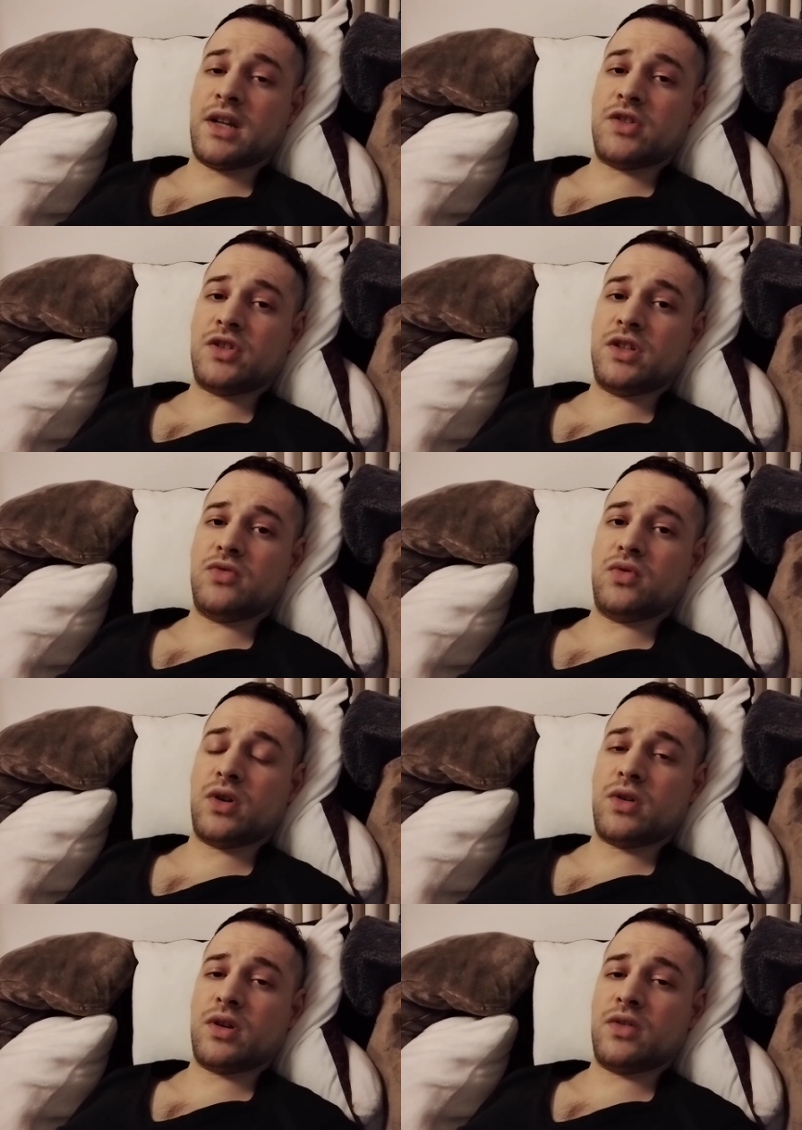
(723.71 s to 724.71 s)
energy
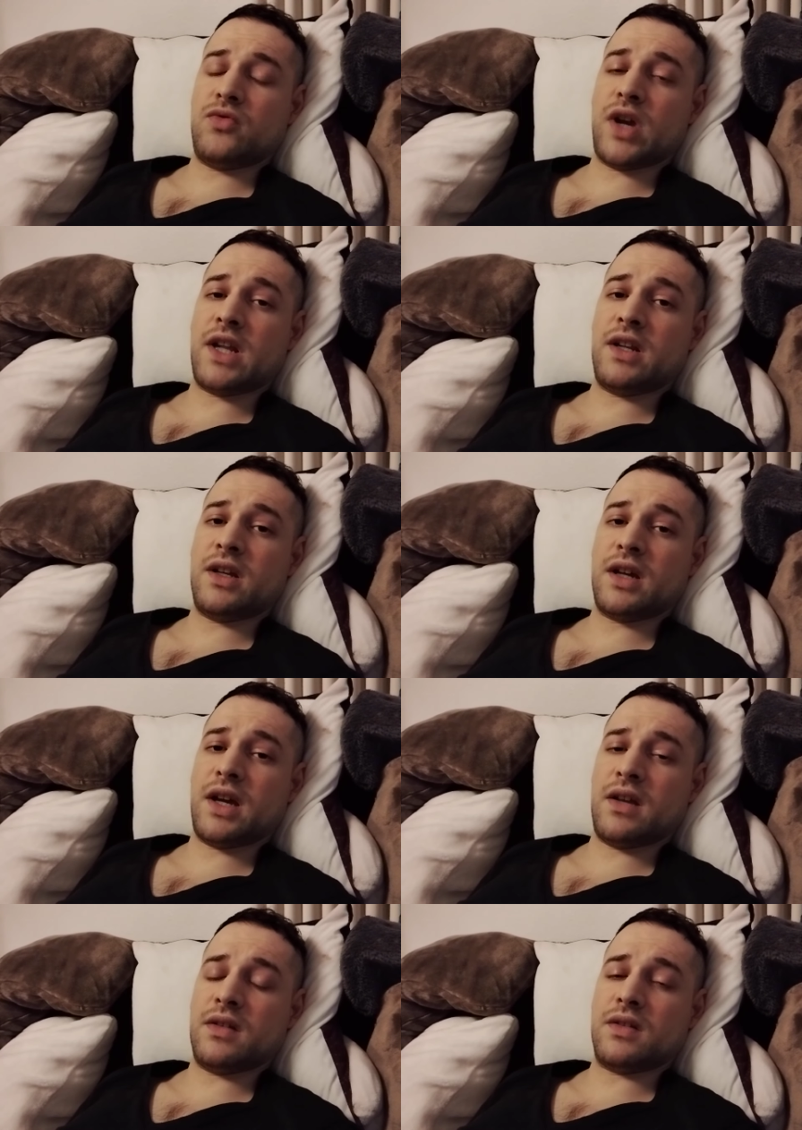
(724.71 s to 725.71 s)
draining
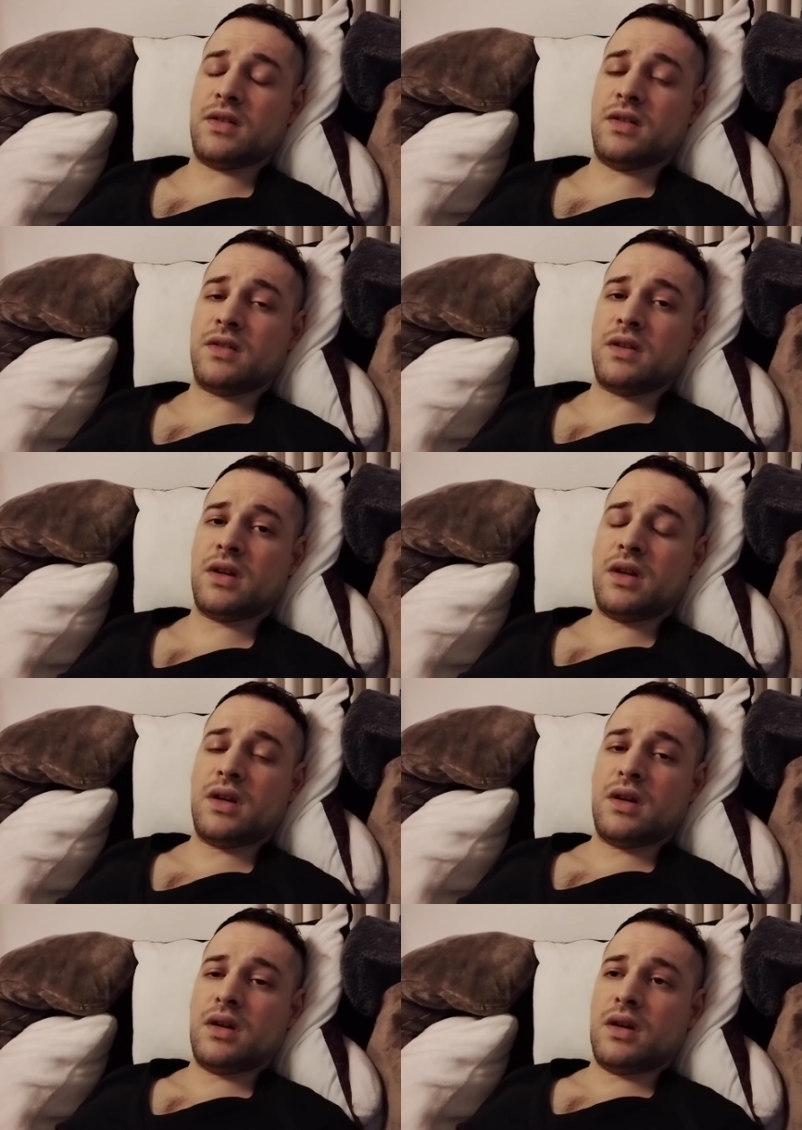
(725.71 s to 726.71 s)
entities
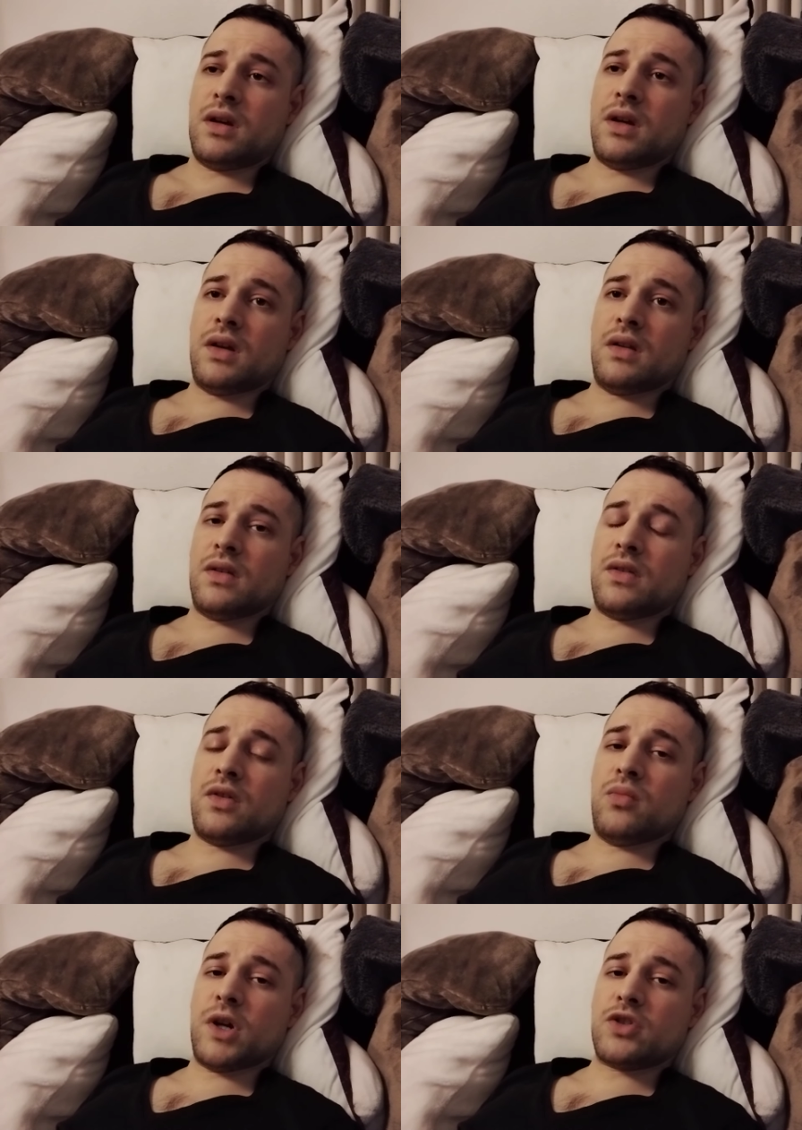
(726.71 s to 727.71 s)
and
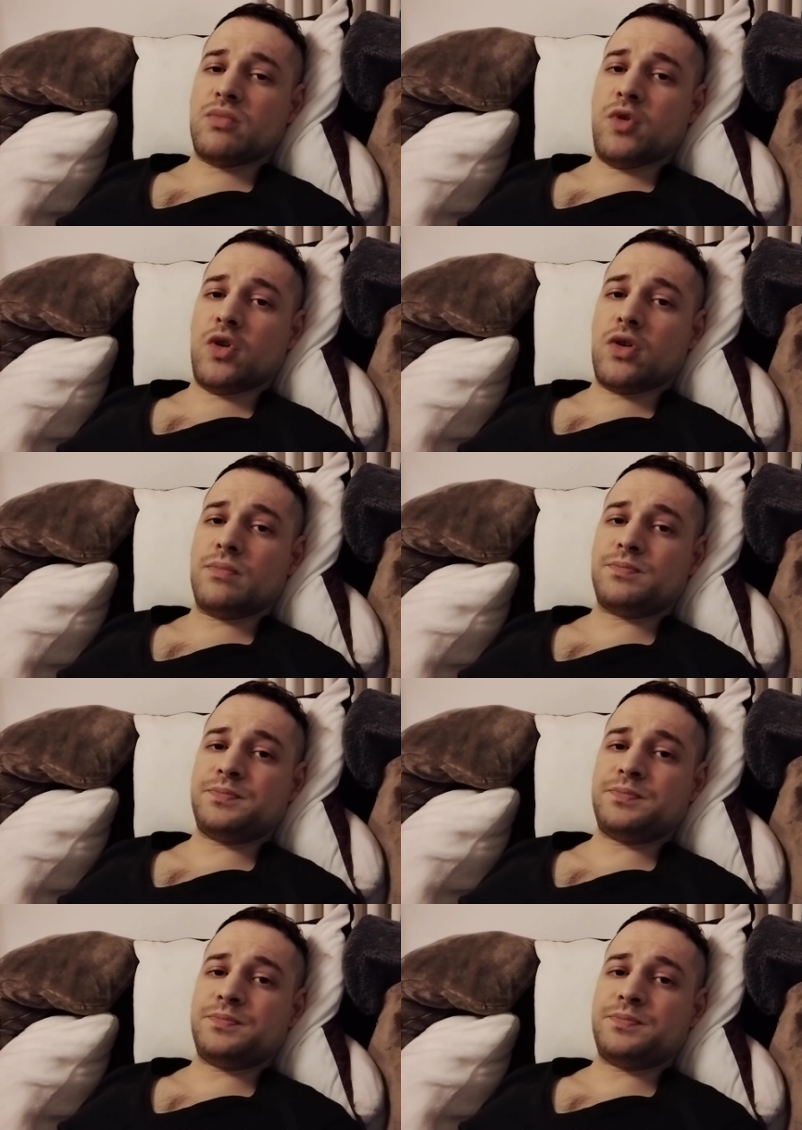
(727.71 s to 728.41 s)
so much more.